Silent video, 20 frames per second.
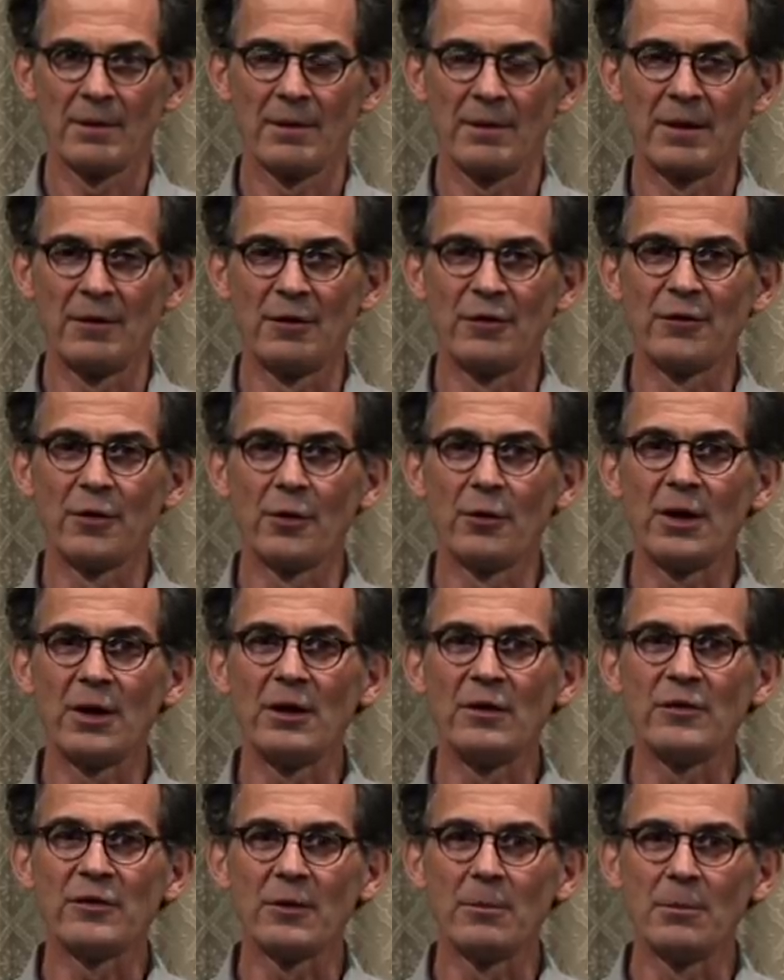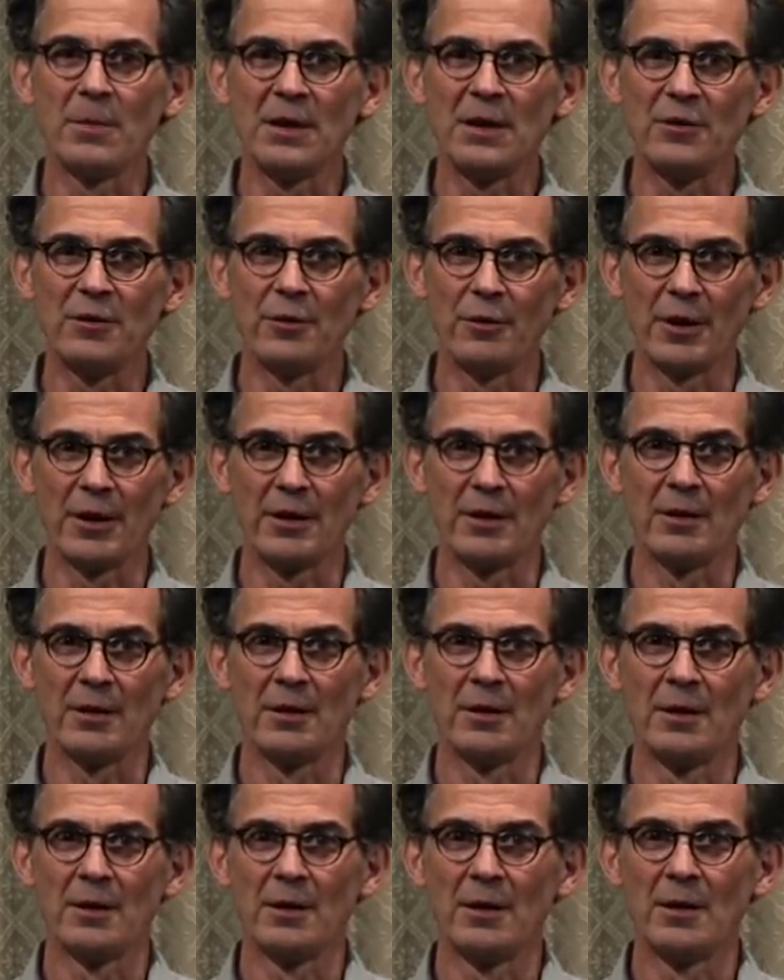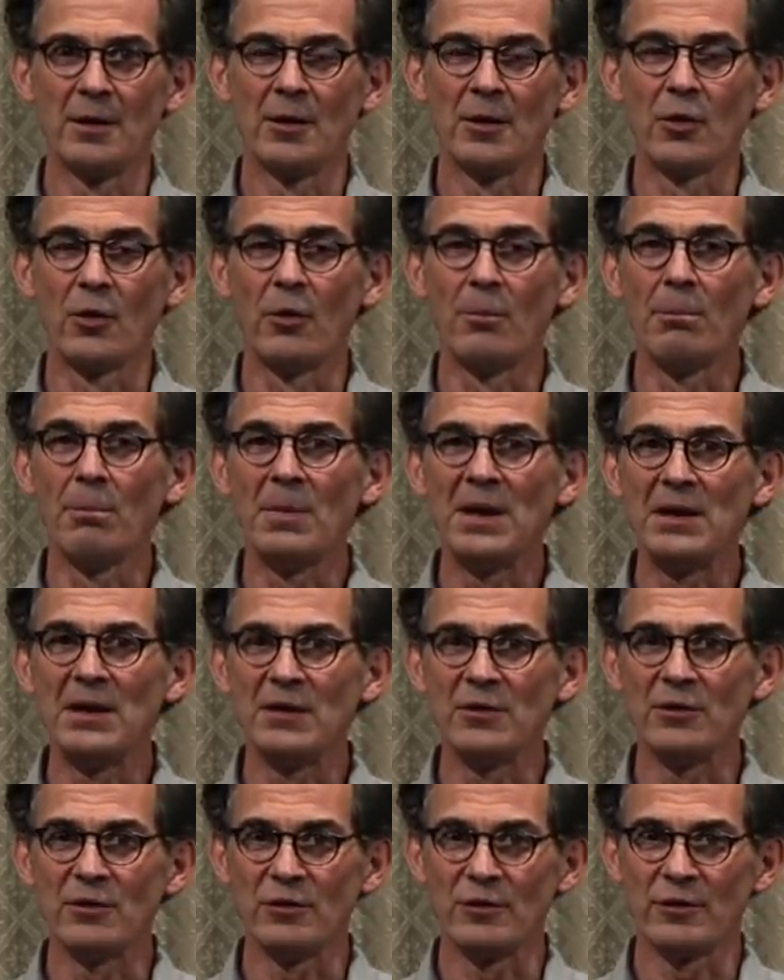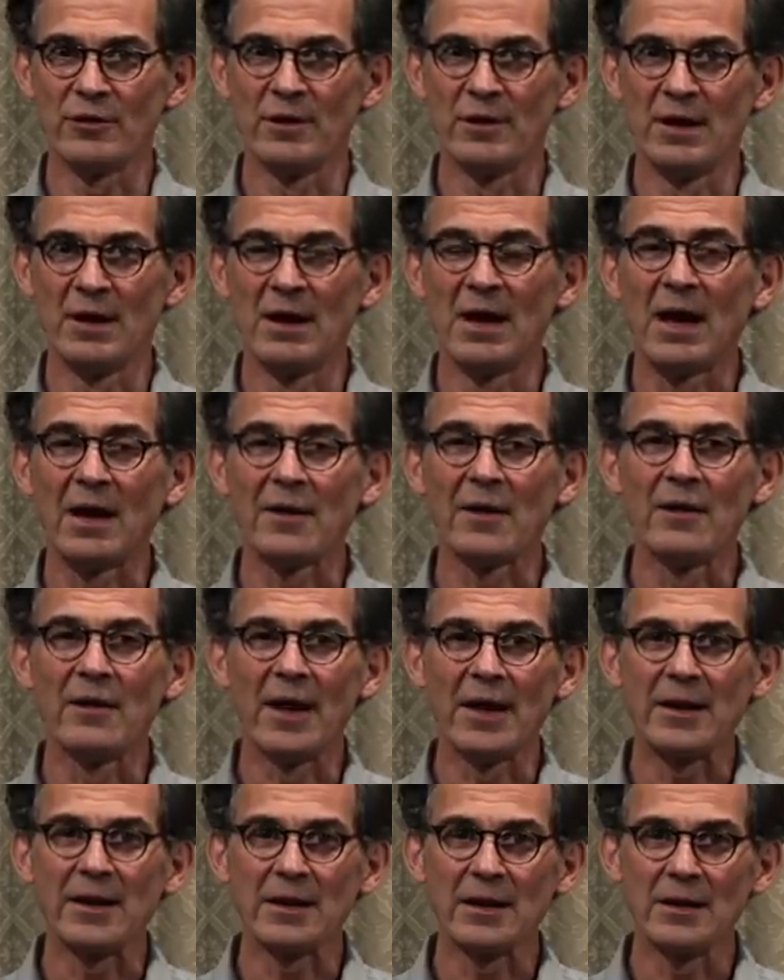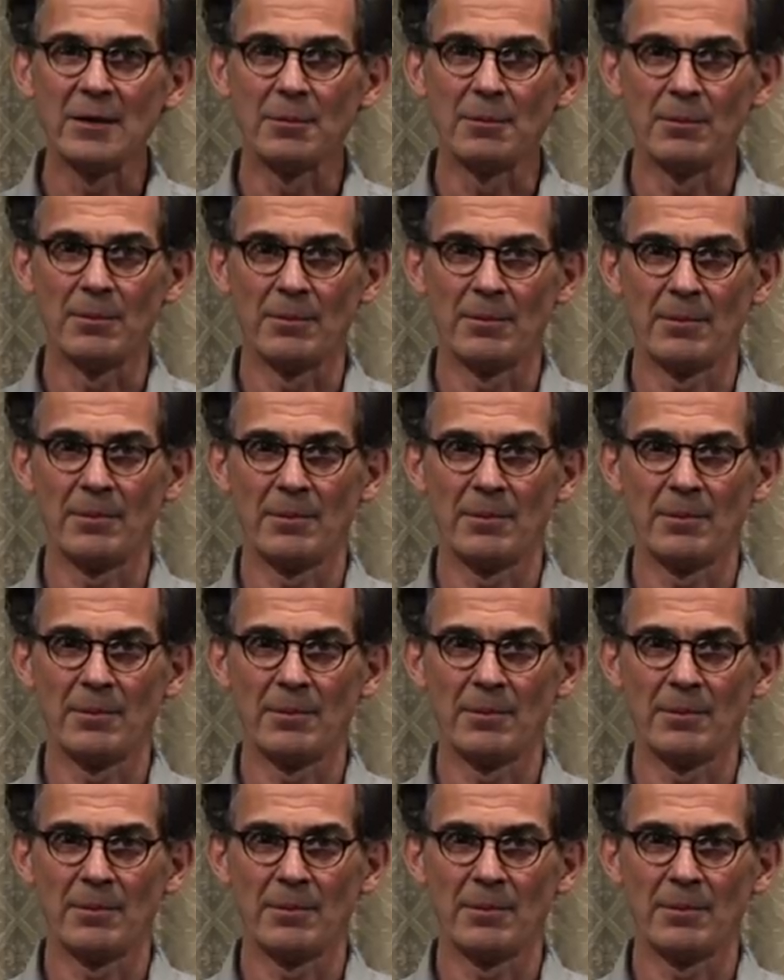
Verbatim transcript: There is no intermediary or means other than him.